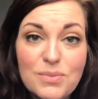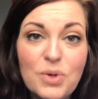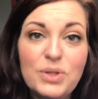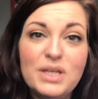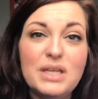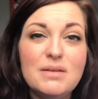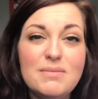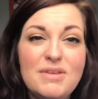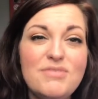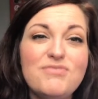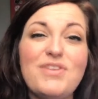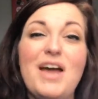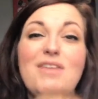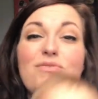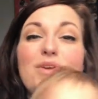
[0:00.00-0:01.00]
only going to be
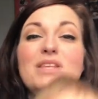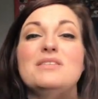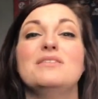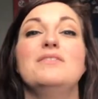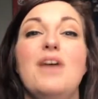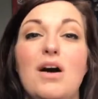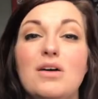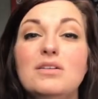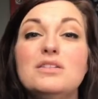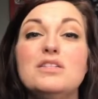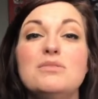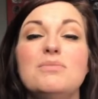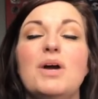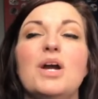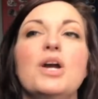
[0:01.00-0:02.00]
five weeks along
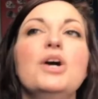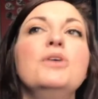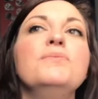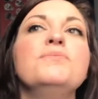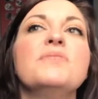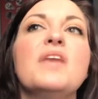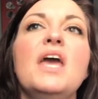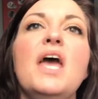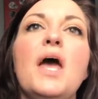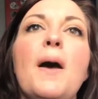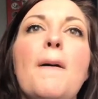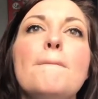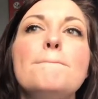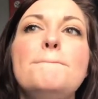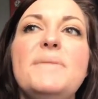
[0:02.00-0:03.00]
tomorrow.
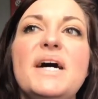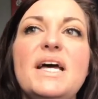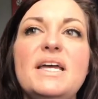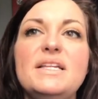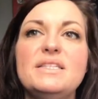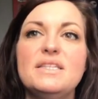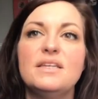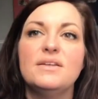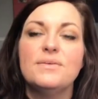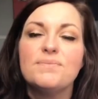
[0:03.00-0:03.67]
But